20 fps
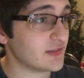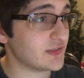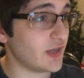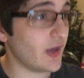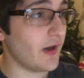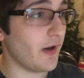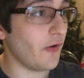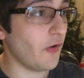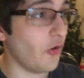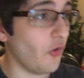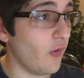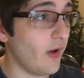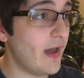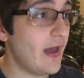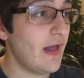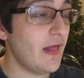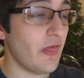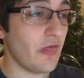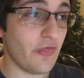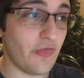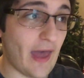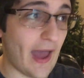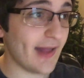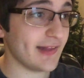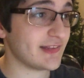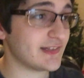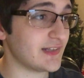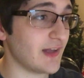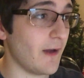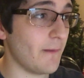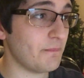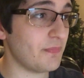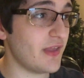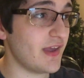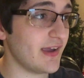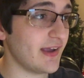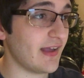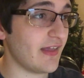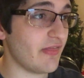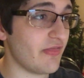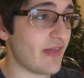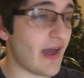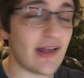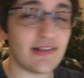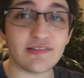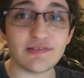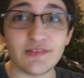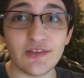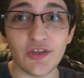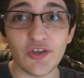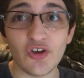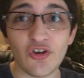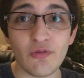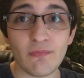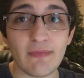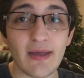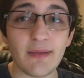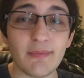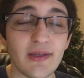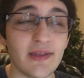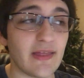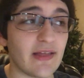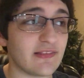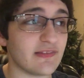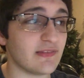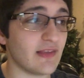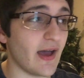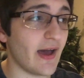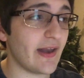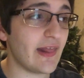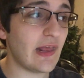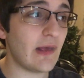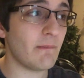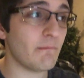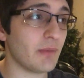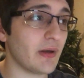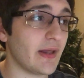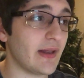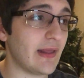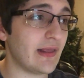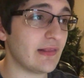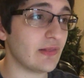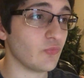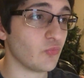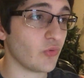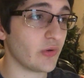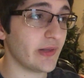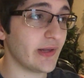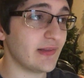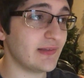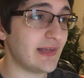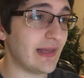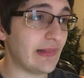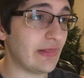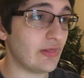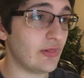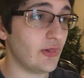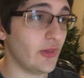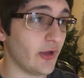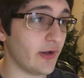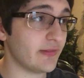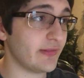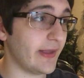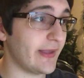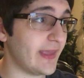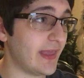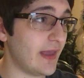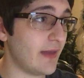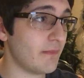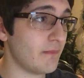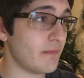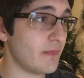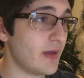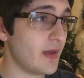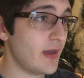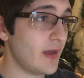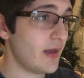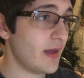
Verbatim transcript: So that's something, and that's new. Maybe that's not him, but it really did look like him.